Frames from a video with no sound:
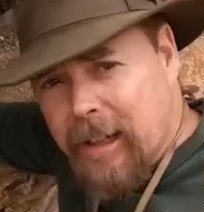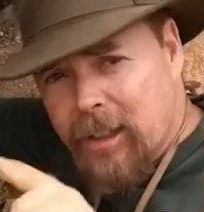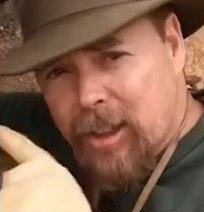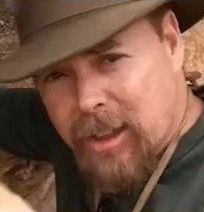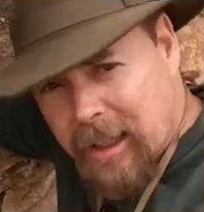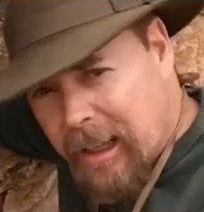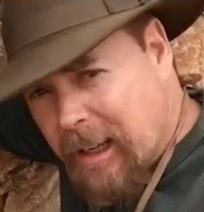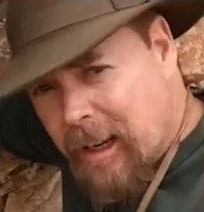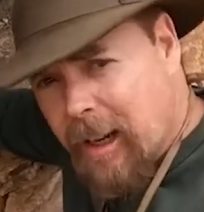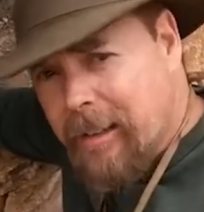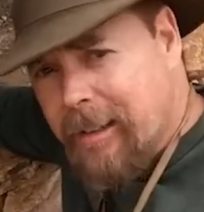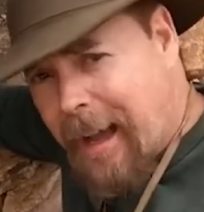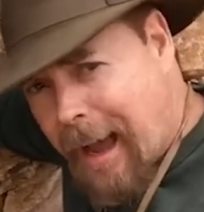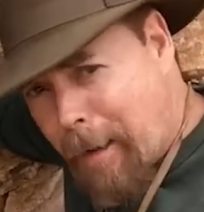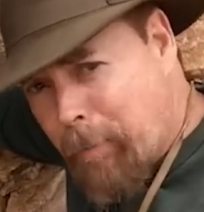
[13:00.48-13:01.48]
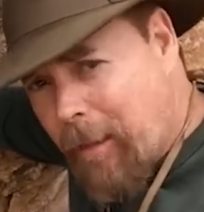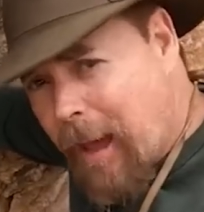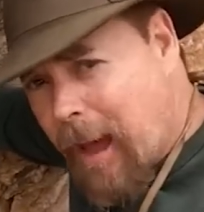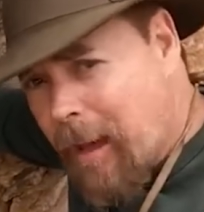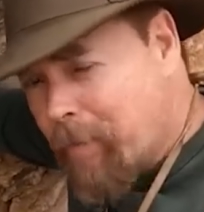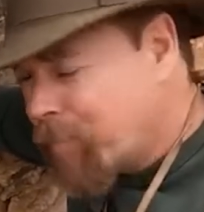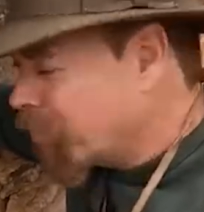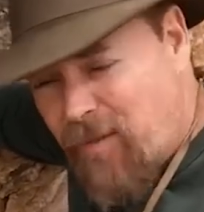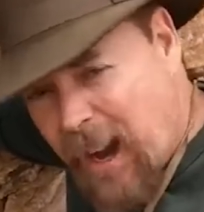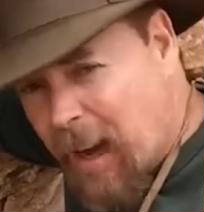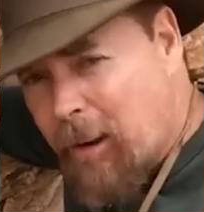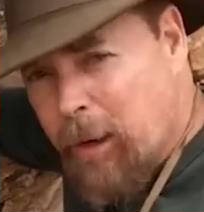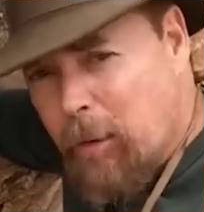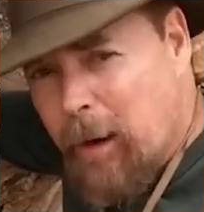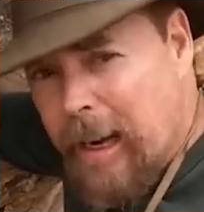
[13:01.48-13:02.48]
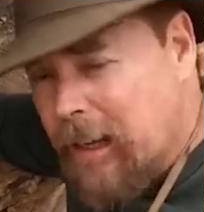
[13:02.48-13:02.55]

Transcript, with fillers: that is sitting on top of that, very